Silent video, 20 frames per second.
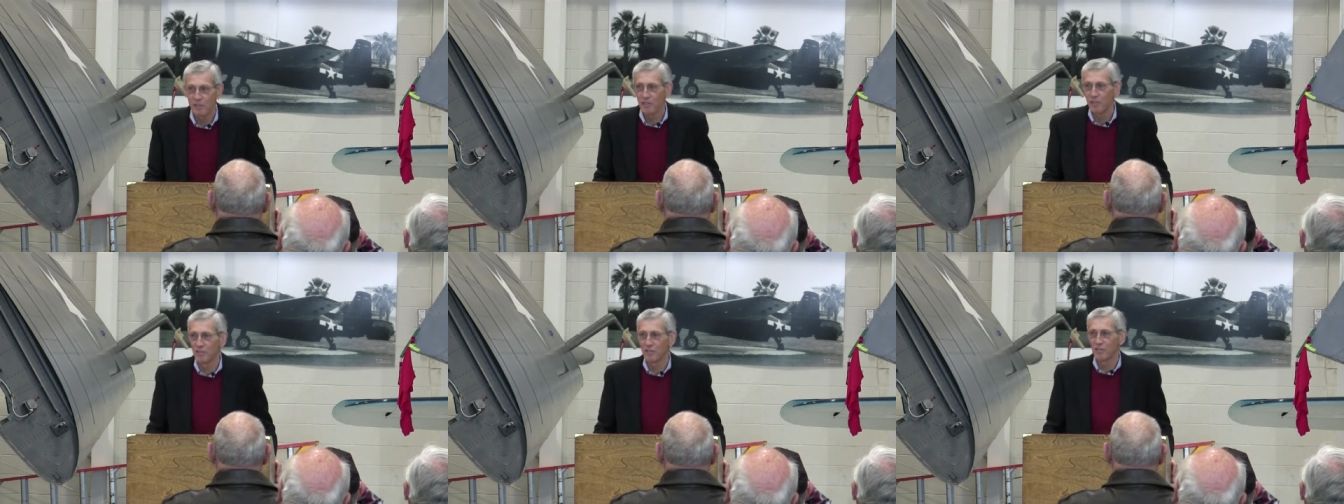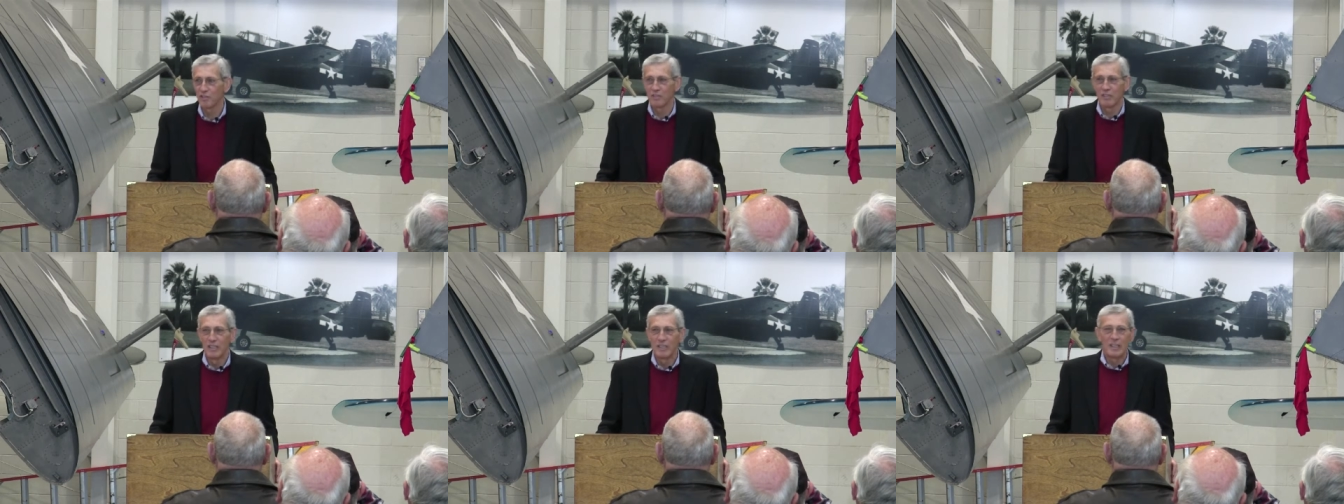So this
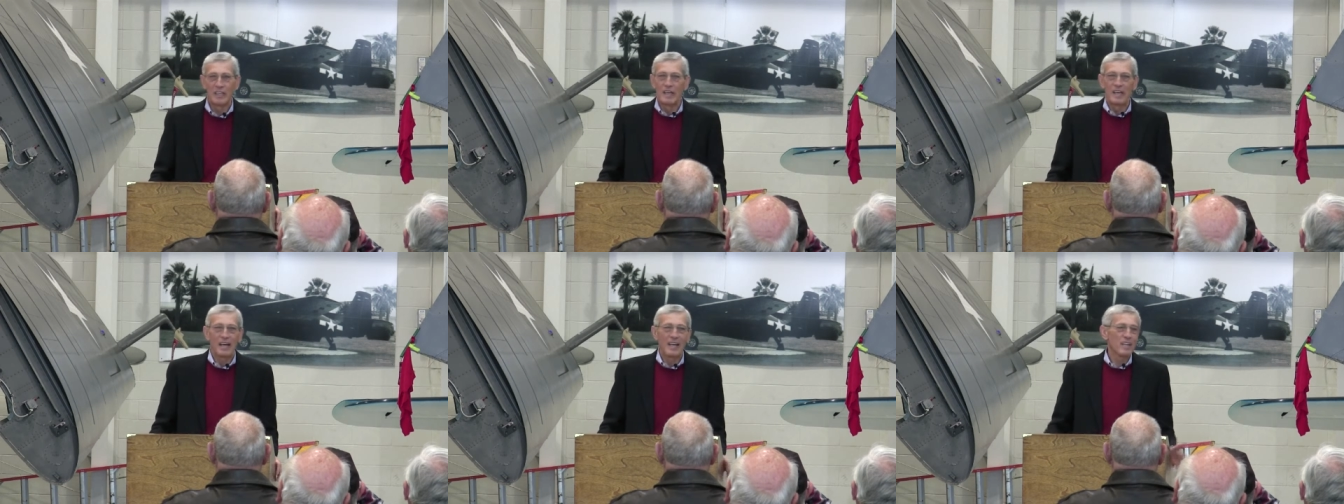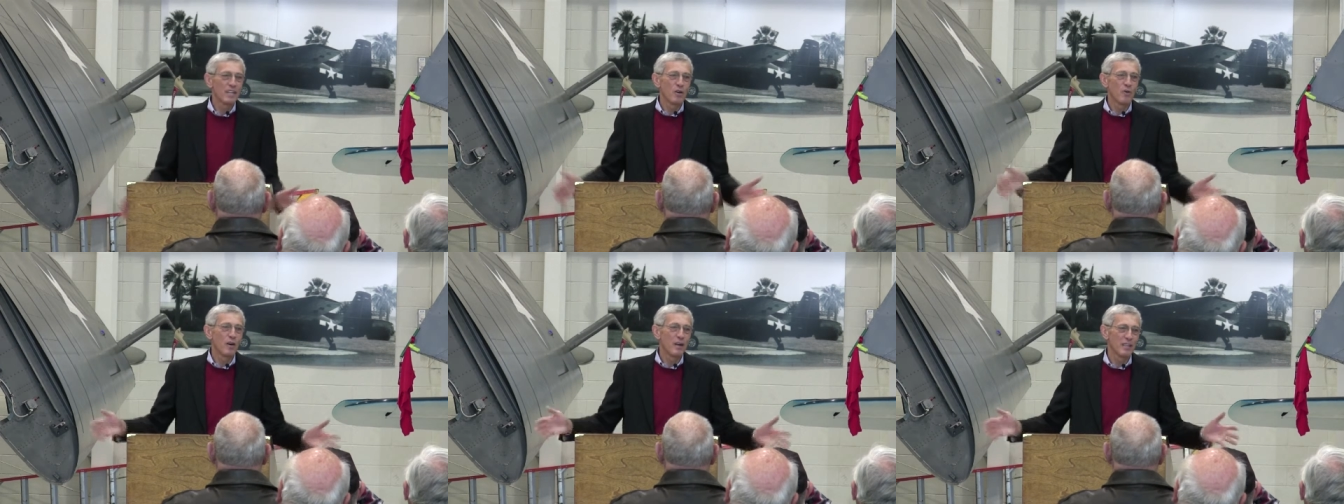is,
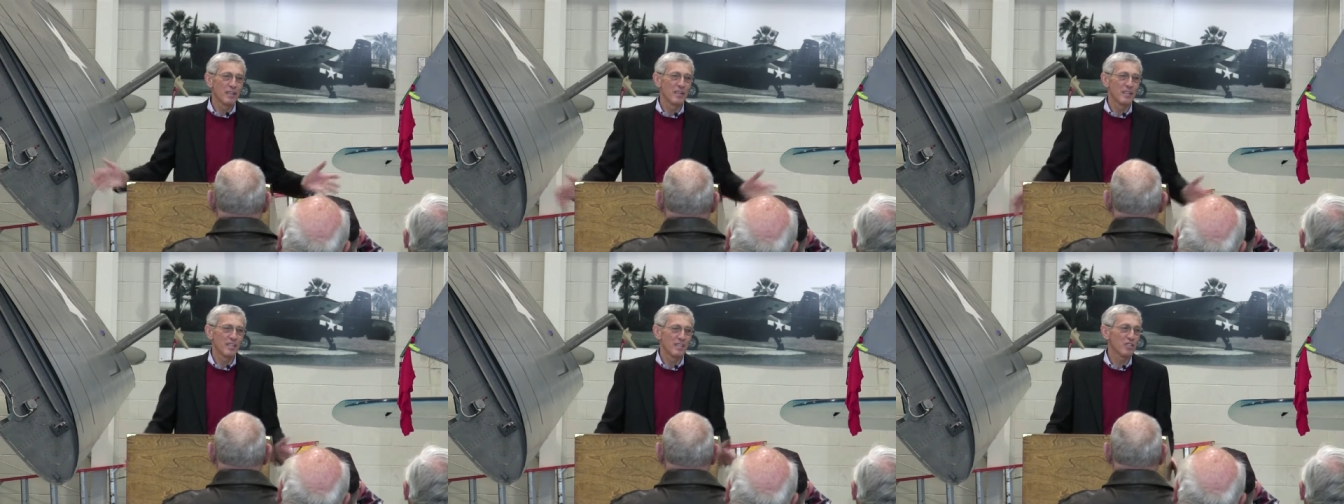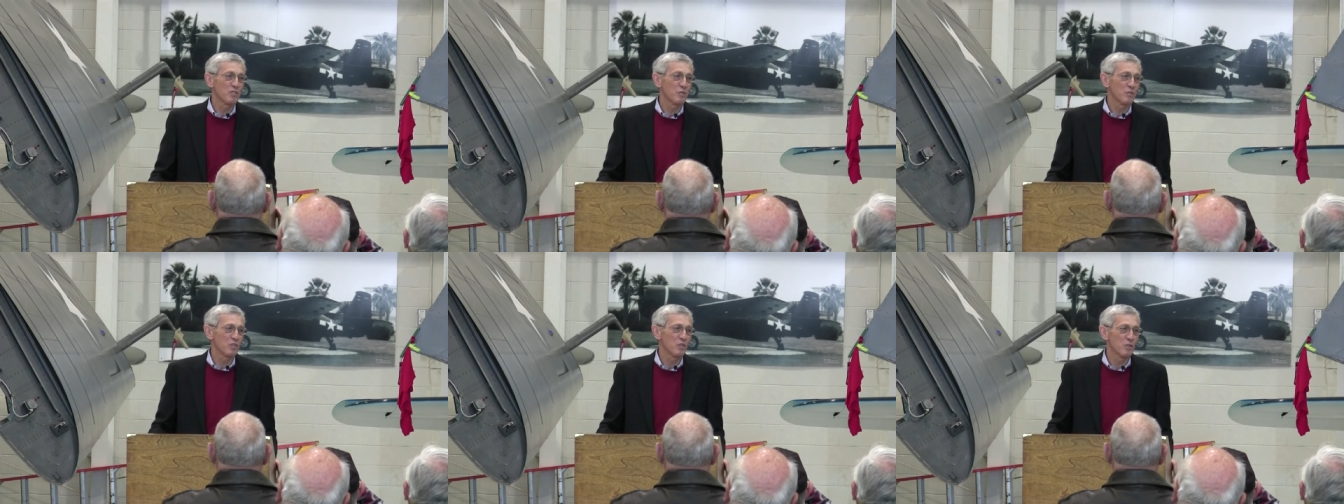I had no idea
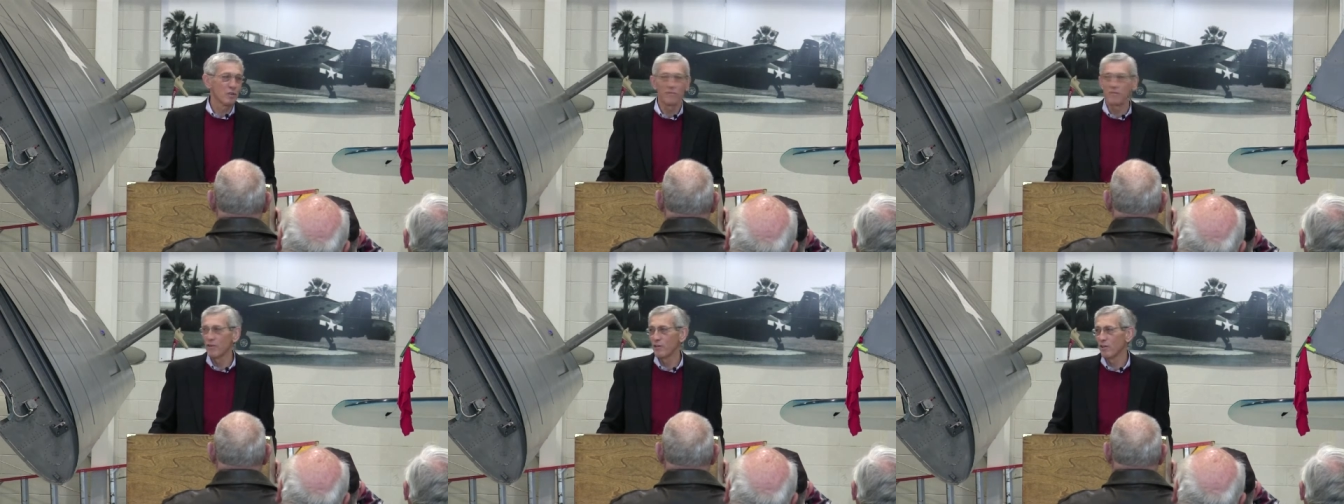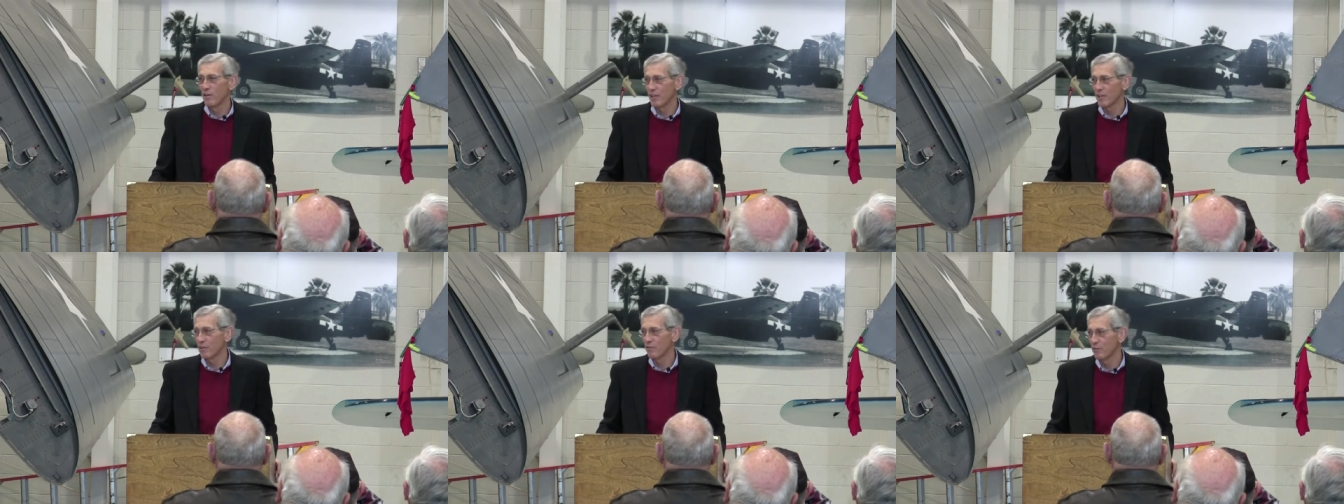this was going to
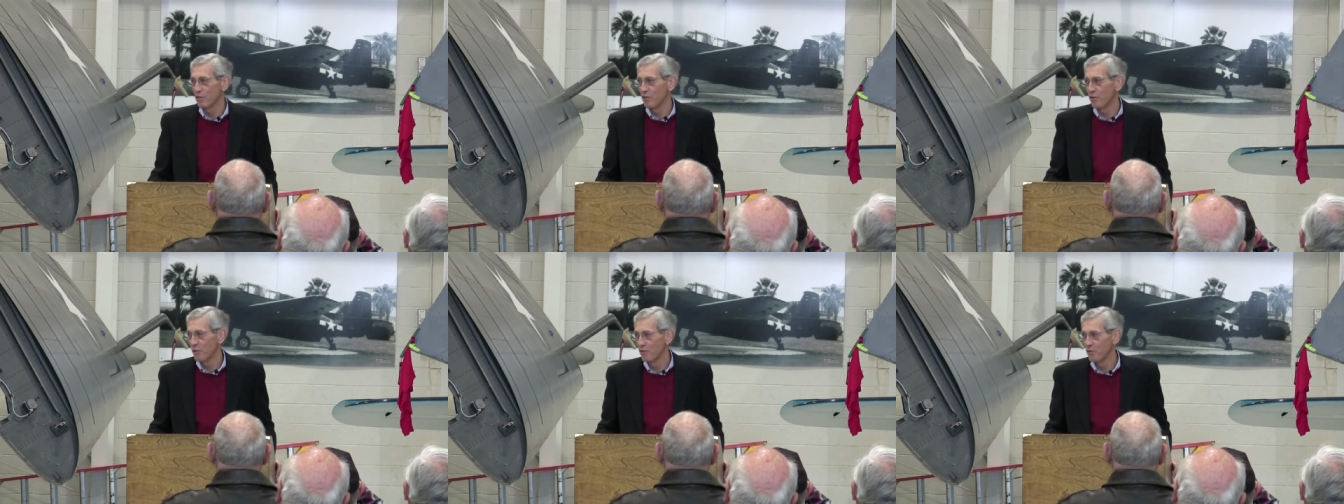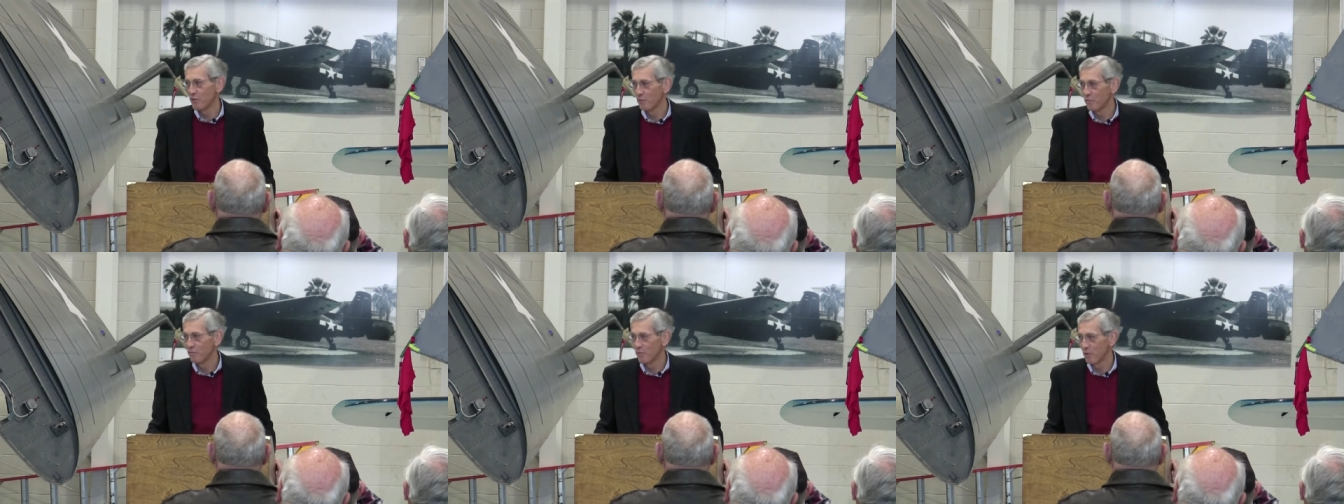feel like a
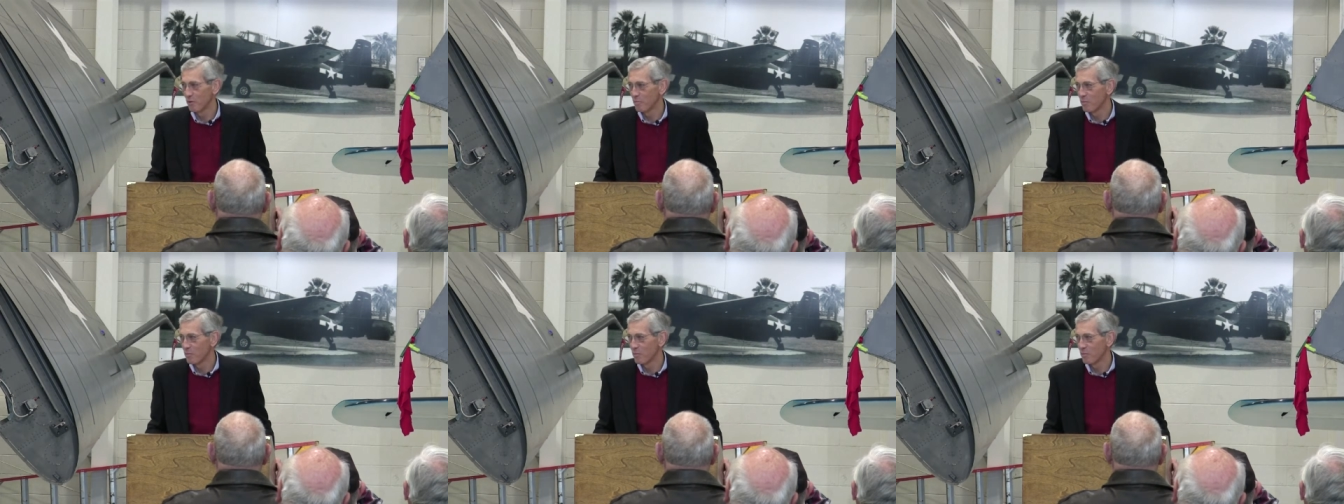reunion